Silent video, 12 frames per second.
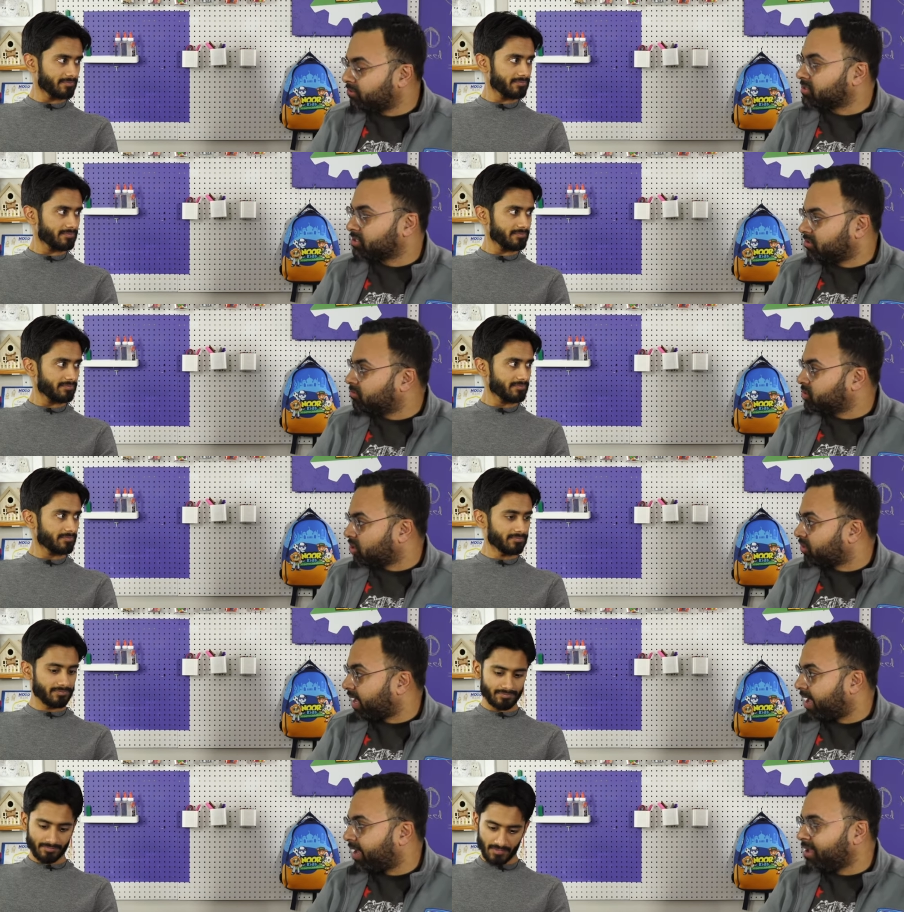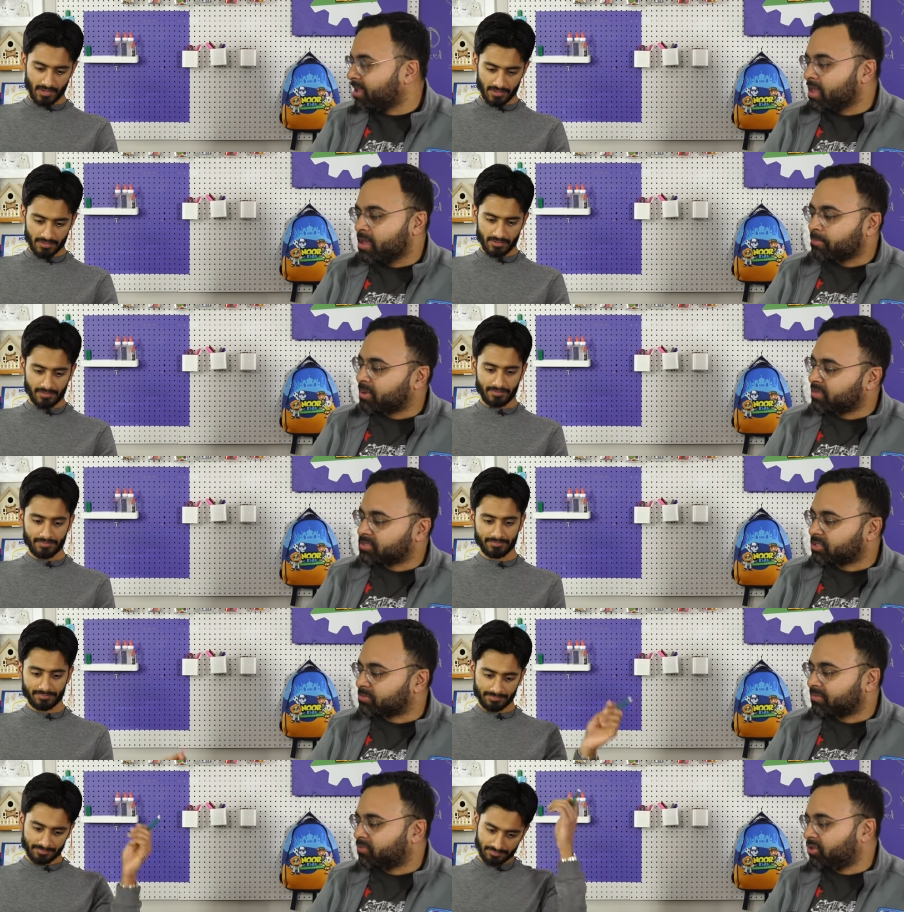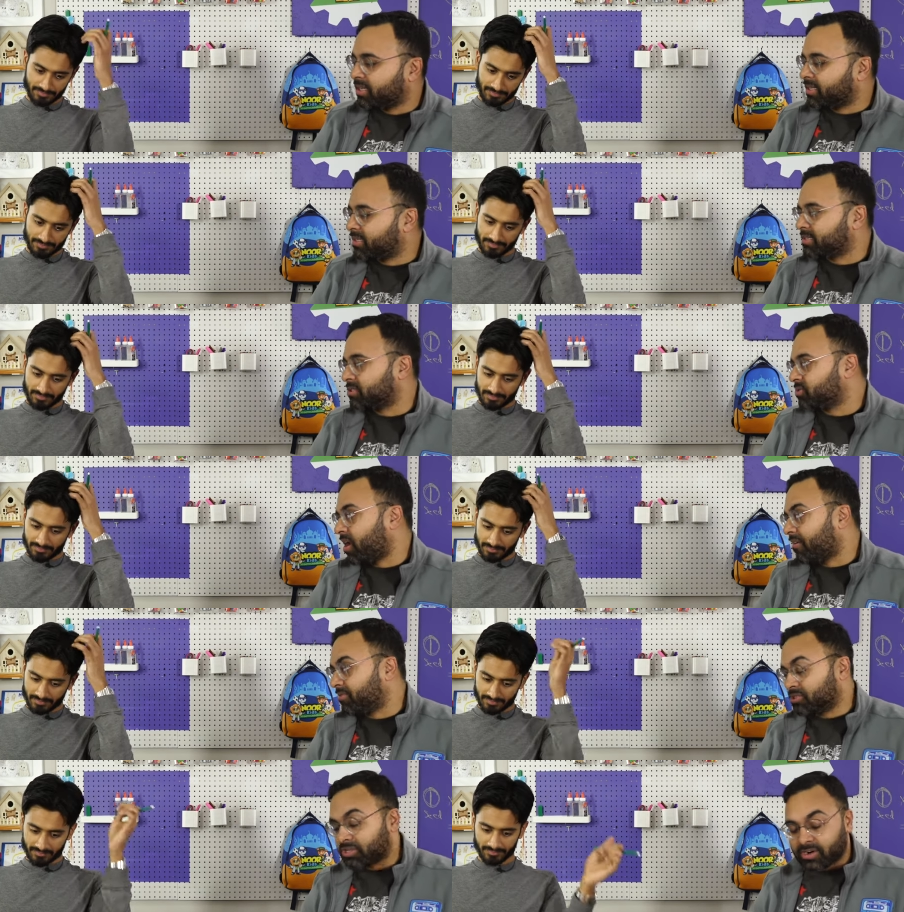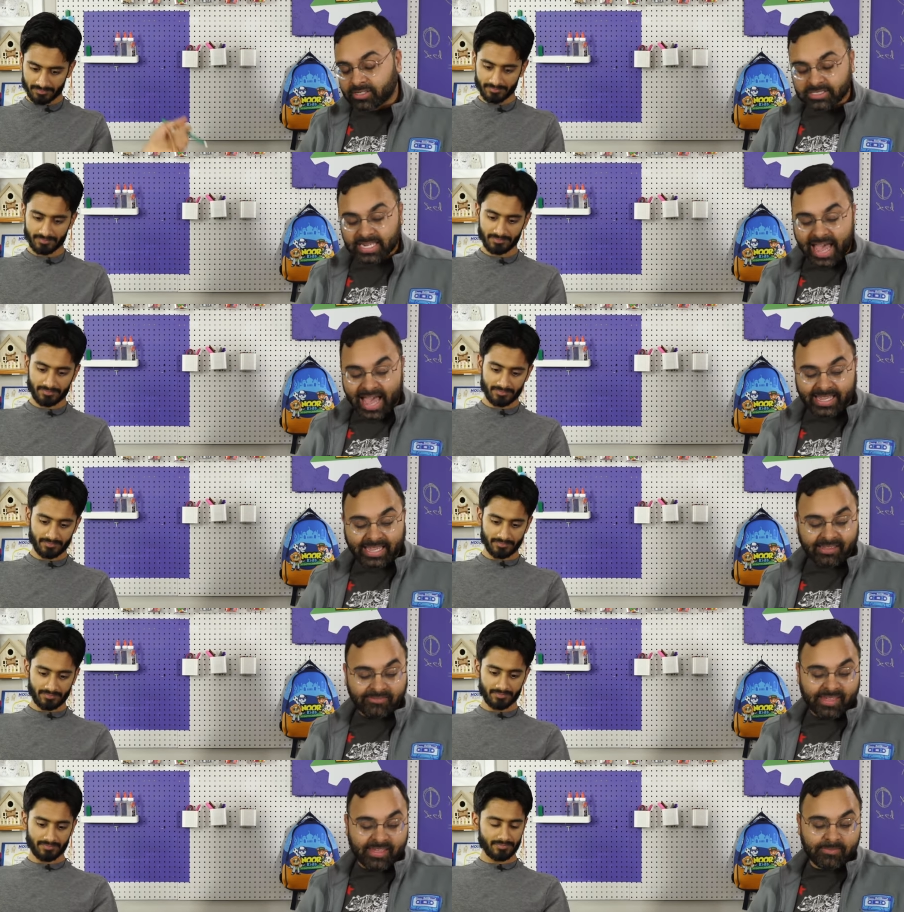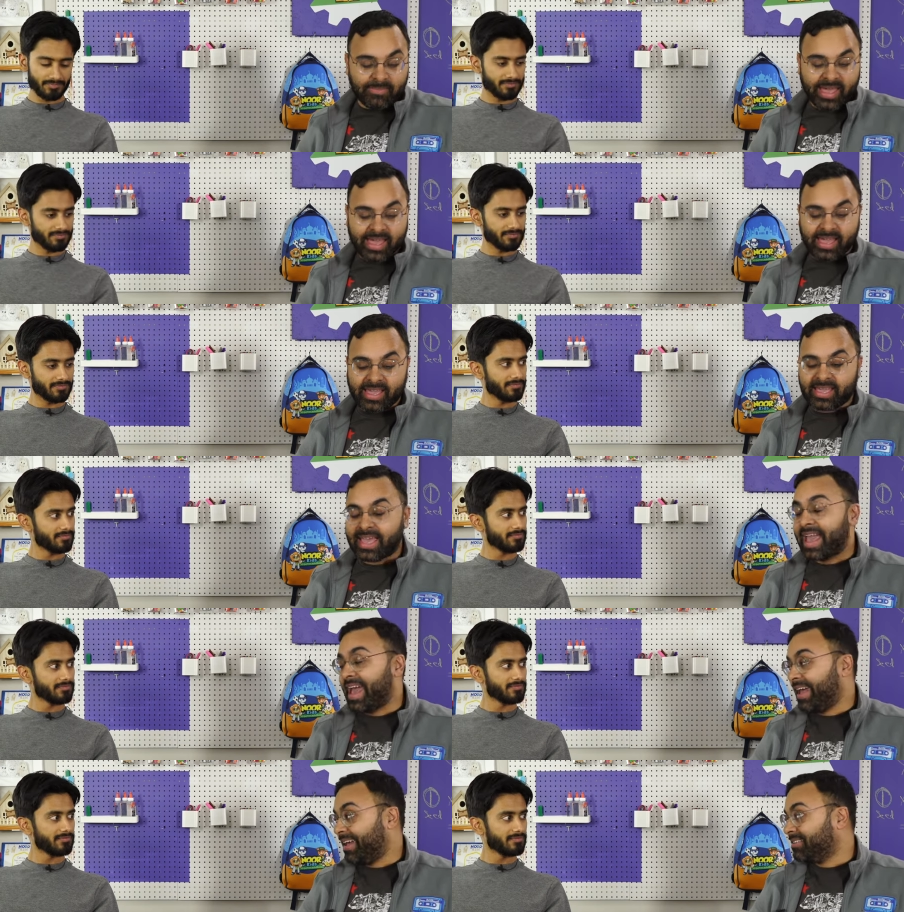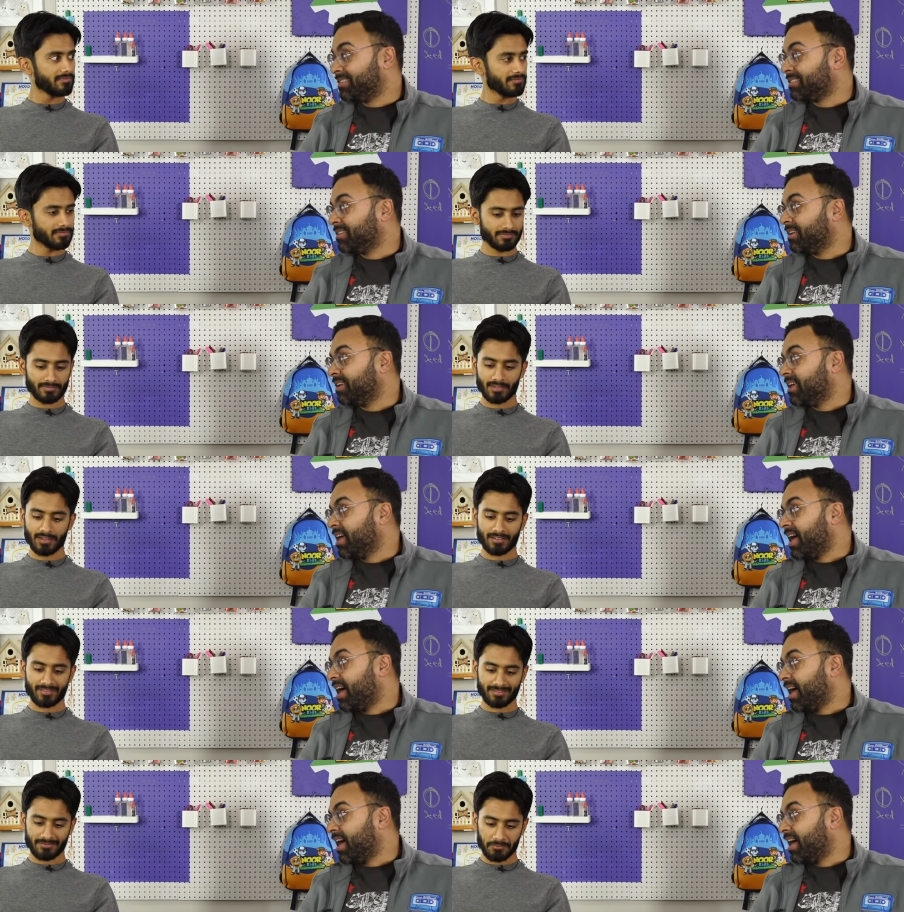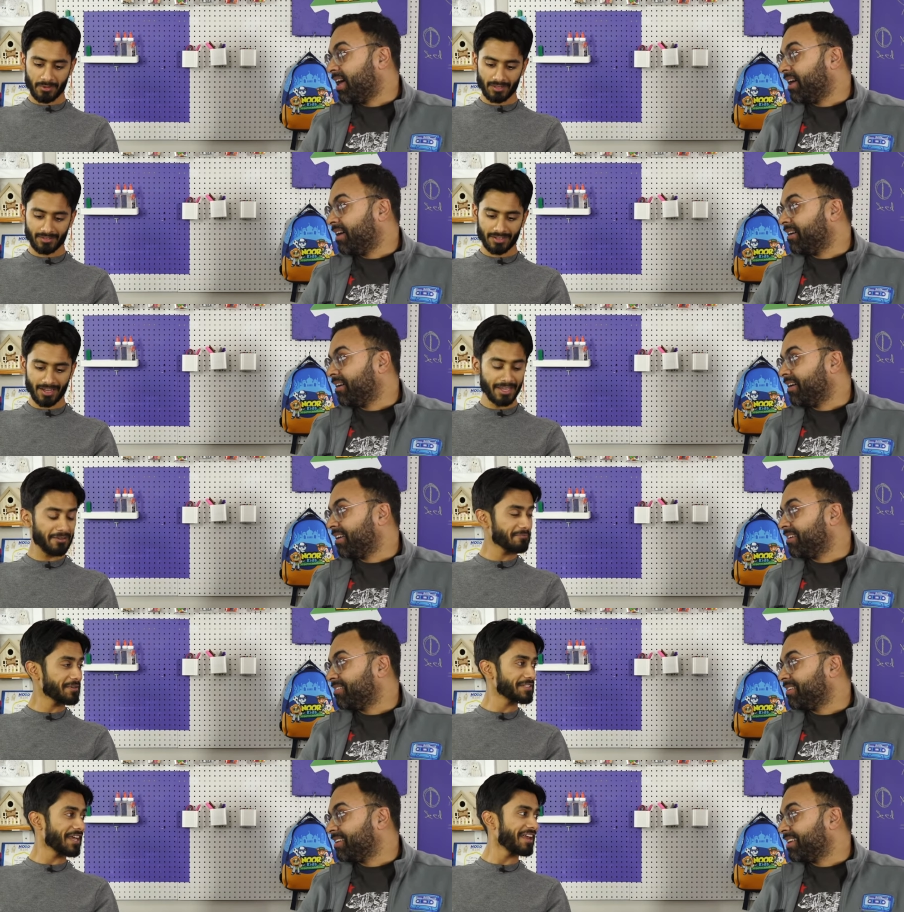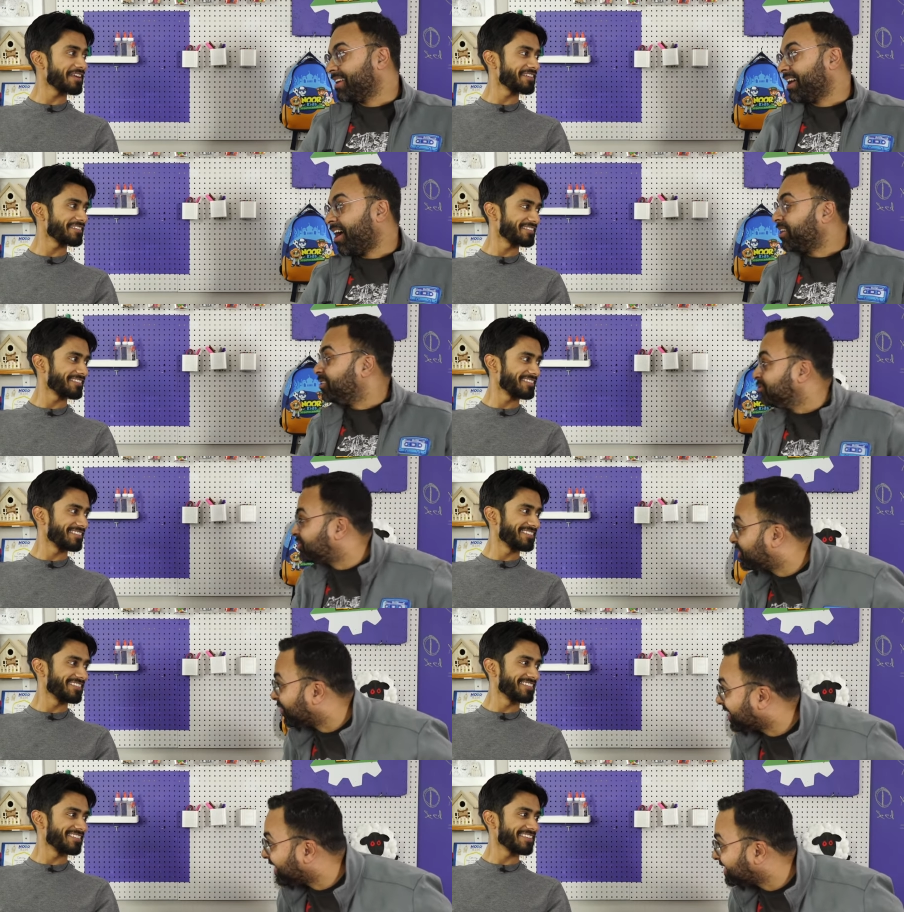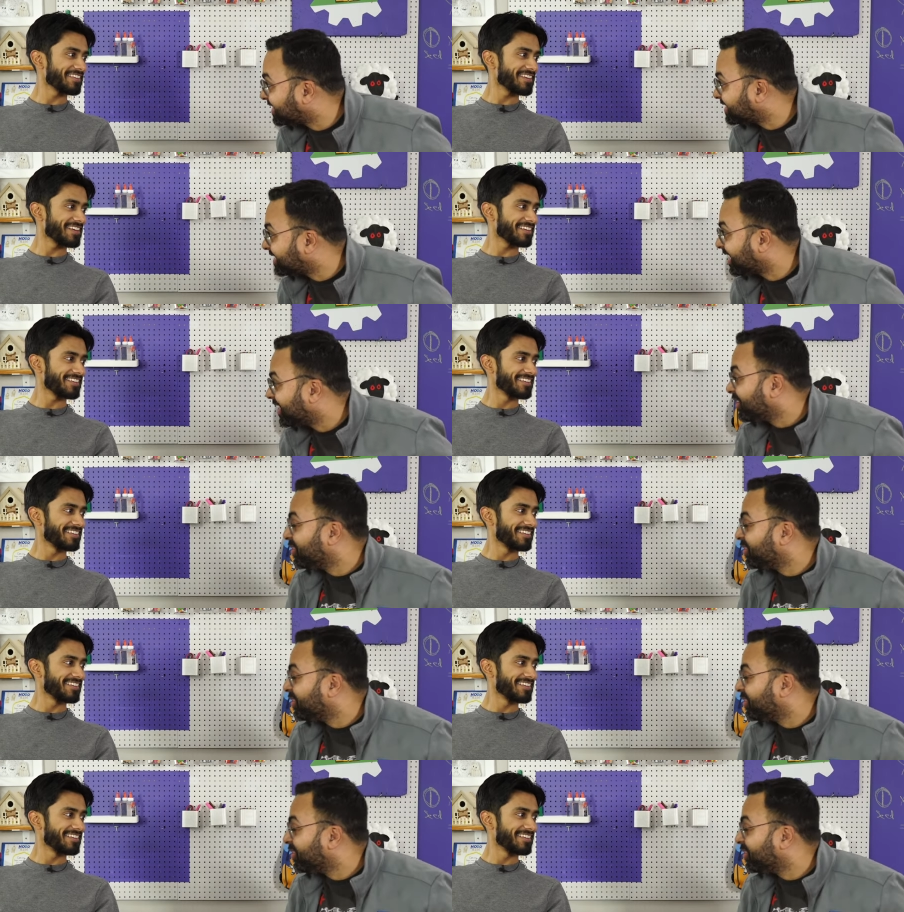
Speaker 1: was was okay. Yes. But in terms of uniqueness, it was off the charts. I gave him a eight.
Speaker 2: Well, I gave him a ten. Are you serious? Yeah.